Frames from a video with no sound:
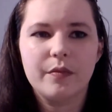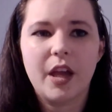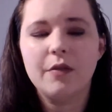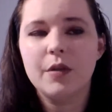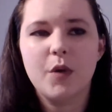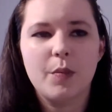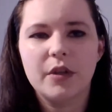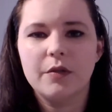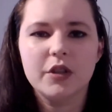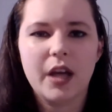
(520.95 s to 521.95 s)
every
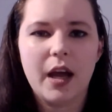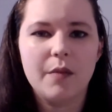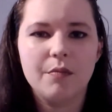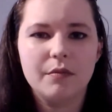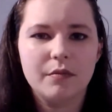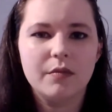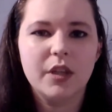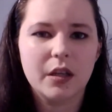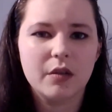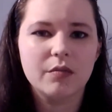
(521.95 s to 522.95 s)
moment of your time,
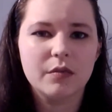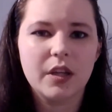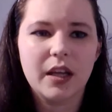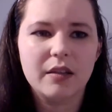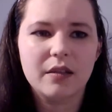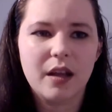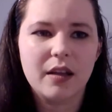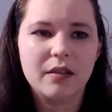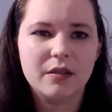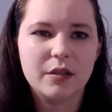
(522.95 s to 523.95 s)
you know, and
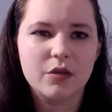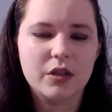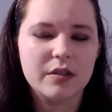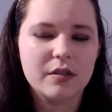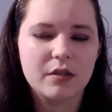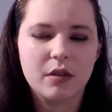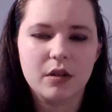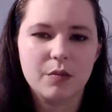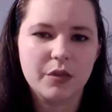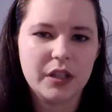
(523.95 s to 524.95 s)
you're
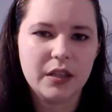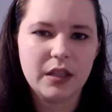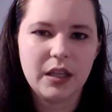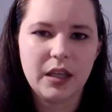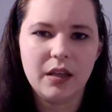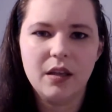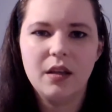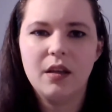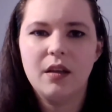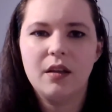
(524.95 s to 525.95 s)
completely
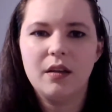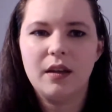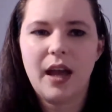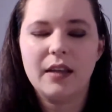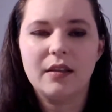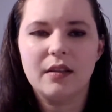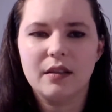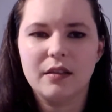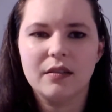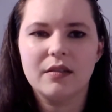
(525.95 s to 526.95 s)
at
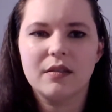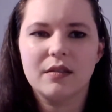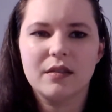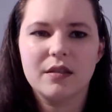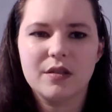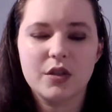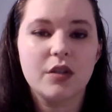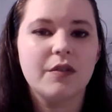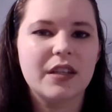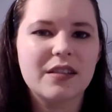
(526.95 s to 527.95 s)
the
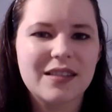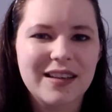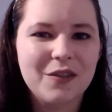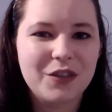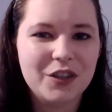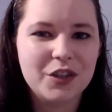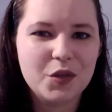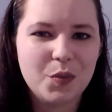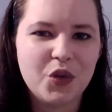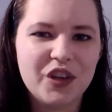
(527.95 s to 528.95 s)
service of your
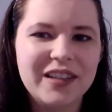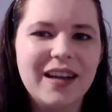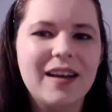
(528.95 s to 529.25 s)
newborn.